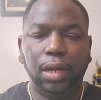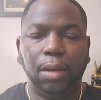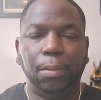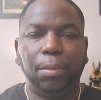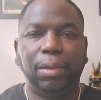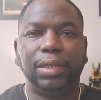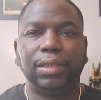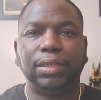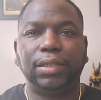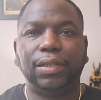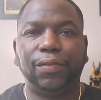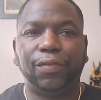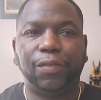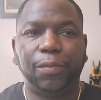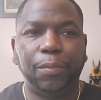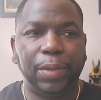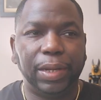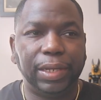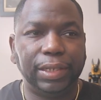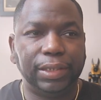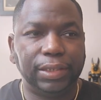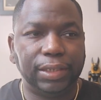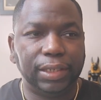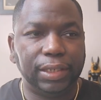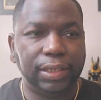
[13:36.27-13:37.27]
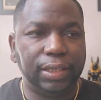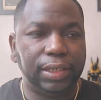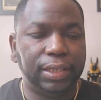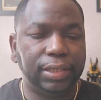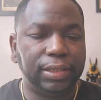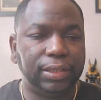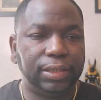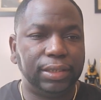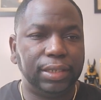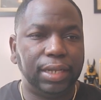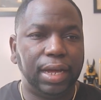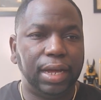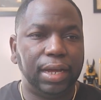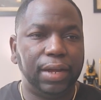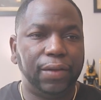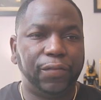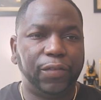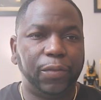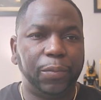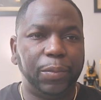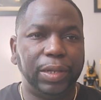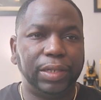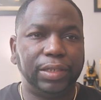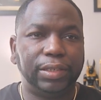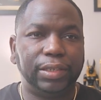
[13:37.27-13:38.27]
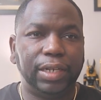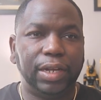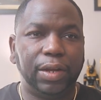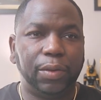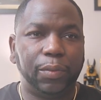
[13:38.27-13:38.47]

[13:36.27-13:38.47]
But this information is not information